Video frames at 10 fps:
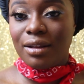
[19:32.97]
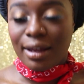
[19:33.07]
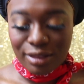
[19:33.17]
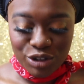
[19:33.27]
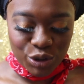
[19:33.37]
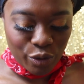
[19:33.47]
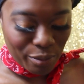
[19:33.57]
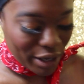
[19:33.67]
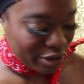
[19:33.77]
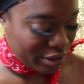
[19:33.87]
like just the
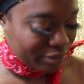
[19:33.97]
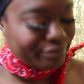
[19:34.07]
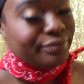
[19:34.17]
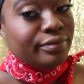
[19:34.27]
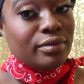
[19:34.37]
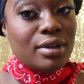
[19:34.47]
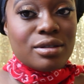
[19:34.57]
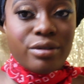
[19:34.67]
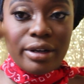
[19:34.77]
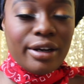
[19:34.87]
remainder
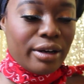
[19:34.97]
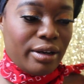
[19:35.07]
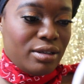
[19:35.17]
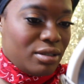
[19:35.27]
that's on here, and